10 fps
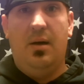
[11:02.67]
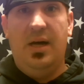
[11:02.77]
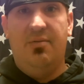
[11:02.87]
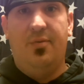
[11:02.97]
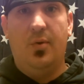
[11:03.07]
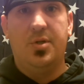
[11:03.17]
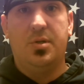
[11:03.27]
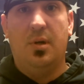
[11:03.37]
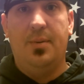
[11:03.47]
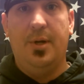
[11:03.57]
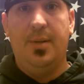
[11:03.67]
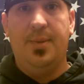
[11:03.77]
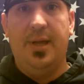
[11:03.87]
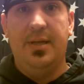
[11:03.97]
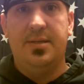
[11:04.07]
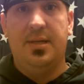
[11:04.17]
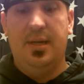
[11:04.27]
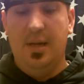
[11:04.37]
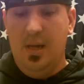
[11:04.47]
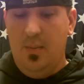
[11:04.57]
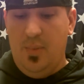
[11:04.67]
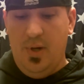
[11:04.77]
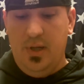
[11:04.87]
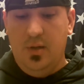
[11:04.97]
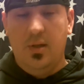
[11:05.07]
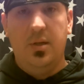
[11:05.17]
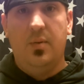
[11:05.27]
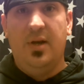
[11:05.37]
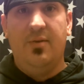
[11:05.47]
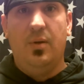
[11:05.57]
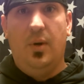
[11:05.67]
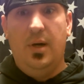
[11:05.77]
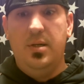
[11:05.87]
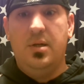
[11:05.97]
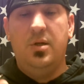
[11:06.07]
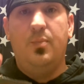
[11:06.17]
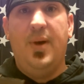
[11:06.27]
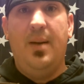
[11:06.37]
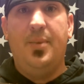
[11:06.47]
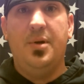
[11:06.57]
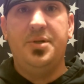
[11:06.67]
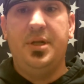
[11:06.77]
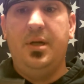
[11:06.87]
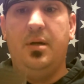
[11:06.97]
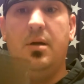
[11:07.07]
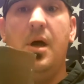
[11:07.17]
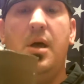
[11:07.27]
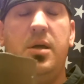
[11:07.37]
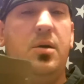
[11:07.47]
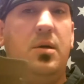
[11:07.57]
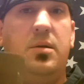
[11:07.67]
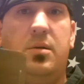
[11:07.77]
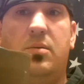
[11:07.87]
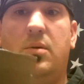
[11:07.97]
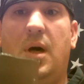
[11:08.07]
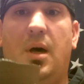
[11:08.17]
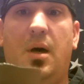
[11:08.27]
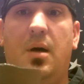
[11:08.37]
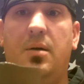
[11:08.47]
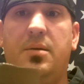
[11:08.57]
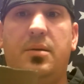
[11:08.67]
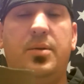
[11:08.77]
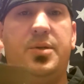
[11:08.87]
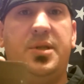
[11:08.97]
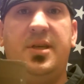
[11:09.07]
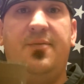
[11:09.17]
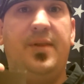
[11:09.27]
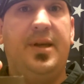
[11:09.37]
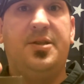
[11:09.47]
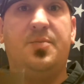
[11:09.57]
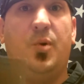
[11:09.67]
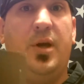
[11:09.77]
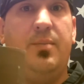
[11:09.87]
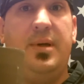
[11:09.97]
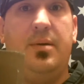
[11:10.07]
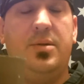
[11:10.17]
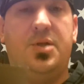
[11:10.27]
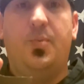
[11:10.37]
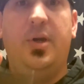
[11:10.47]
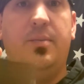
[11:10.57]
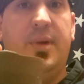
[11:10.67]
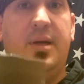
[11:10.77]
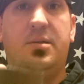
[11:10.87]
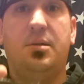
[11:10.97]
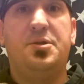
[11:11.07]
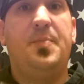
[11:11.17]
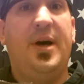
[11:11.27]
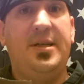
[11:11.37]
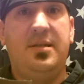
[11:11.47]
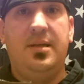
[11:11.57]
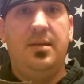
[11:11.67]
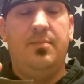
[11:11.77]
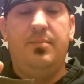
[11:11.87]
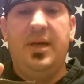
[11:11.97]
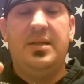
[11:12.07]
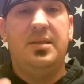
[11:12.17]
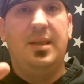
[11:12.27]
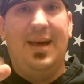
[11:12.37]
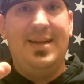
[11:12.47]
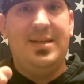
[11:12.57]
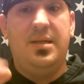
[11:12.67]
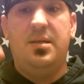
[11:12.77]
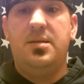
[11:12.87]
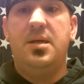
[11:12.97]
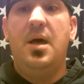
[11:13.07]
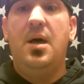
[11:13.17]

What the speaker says: I have 4 strawberry plants in it, but you can do whatever you want. You can do peppers in here. You can do loose leaf like spring mix or spicy mix lettuces.